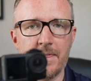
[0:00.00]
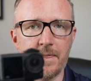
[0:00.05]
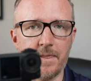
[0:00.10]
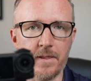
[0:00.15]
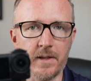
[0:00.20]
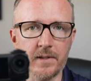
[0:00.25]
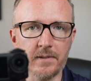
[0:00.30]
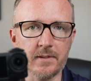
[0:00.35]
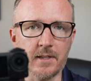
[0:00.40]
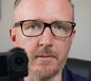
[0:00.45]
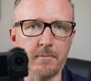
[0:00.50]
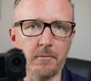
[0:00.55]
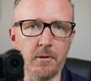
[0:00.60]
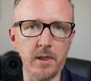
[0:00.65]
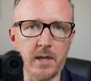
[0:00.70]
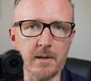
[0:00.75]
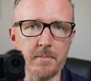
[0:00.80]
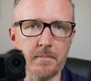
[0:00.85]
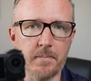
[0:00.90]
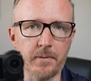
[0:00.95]
this, I'm
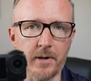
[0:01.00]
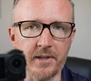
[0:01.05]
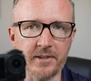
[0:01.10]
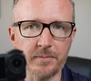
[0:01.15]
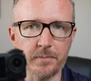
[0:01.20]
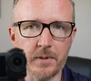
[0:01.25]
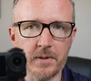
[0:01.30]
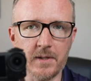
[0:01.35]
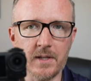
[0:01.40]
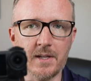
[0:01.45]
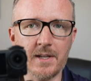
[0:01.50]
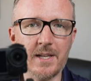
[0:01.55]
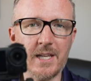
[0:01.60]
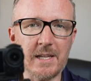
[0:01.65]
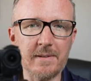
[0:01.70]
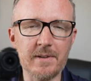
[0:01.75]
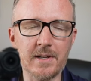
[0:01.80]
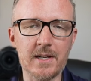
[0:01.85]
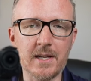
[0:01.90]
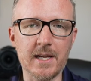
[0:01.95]
really impressed with it.
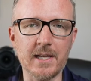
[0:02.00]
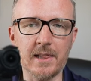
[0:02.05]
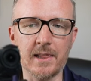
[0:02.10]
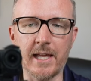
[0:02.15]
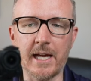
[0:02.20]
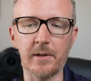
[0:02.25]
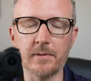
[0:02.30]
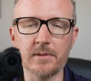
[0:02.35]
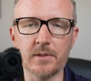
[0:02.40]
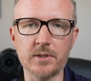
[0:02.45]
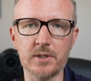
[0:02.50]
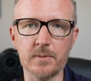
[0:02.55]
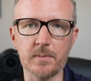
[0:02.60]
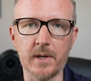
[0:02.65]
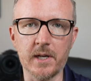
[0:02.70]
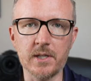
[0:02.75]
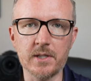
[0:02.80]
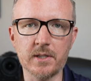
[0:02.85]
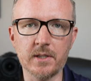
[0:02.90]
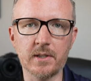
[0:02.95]
Even in loud
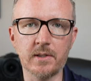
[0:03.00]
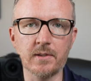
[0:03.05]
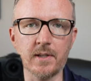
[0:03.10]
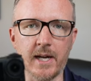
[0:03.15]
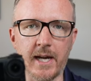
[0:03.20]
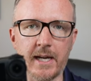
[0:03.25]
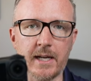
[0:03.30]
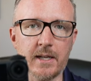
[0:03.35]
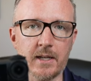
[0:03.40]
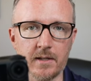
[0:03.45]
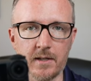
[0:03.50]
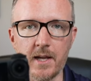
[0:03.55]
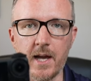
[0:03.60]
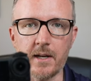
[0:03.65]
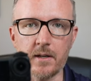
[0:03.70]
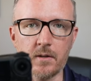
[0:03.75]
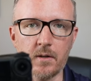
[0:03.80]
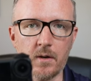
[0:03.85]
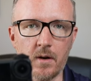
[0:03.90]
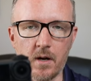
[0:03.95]
situations, I can
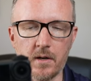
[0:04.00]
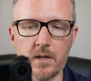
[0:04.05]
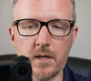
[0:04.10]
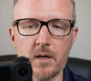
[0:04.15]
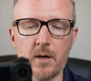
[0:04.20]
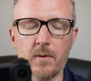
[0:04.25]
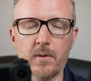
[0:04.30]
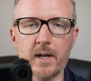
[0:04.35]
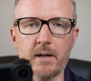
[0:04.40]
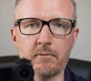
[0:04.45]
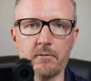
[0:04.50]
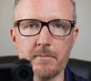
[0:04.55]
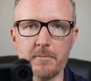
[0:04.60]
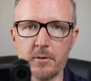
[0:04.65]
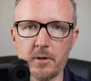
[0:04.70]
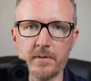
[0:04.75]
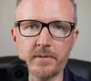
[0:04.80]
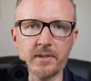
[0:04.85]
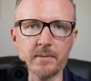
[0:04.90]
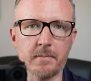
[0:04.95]
edit audio and
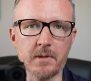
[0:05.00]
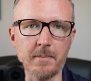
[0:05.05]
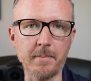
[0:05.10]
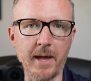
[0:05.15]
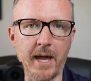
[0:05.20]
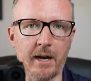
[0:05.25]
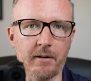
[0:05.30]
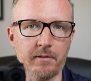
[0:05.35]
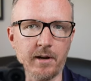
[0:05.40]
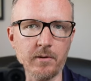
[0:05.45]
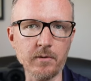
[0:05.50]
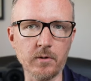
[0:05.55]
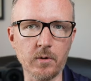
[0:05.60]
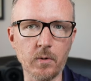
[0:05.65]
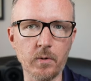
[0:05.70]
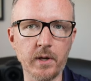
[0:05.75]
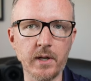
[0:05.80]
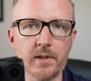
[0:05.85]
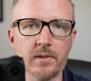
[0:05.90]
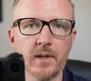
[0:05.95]
remove some of the background
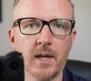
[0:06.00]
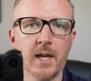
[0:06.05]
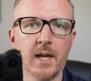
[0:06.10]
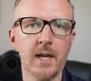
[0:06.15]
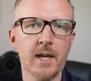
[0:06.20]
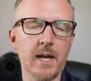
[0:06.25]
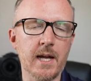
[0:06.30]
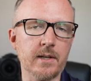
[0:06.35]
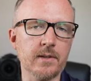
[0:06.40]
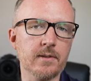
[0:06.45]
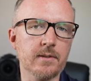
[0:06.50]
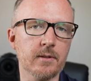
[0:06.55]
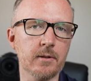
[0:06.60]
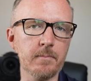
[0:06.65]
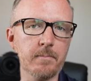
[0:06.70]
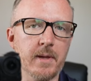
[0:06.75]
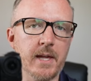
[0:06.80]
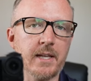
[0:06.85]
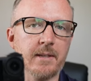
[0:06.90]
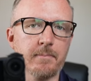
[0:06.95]
noise, and it still
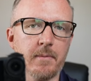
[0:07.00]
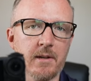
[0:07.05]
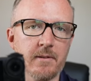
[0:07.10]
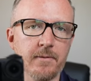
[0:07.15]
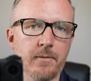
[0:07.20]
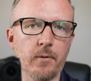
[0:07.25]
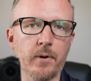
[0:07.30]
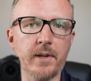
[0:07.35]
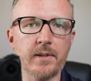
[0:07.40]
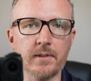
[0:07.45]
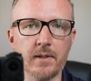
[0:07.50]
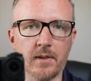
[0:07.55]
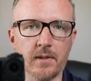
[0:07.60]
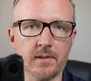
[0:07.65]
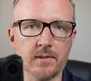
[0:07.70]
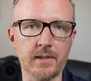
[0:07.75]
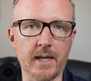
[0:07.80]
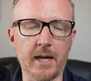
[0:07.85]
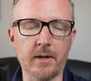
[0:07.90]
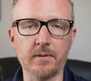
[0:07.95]
makes my voice and the
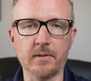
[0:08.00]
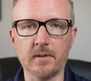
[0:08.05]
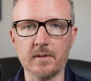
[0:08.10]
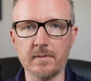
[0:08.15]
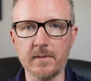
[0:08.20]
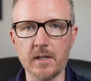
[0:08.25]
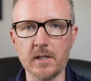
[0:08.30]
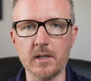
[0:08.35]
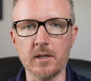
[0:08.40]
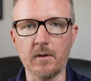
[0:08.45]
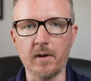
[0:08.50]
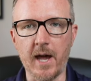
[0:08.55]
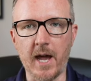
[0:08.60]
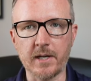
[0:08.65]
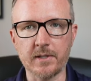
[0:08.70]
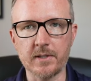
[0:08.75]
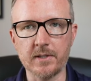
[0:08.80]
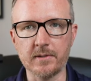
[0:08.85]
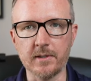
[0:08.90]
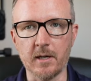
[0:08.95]
sounds of the video
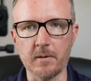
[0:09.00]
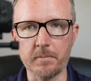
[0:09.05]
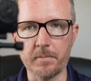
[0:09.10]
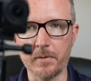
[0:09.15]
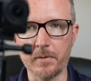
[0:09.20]
actually sound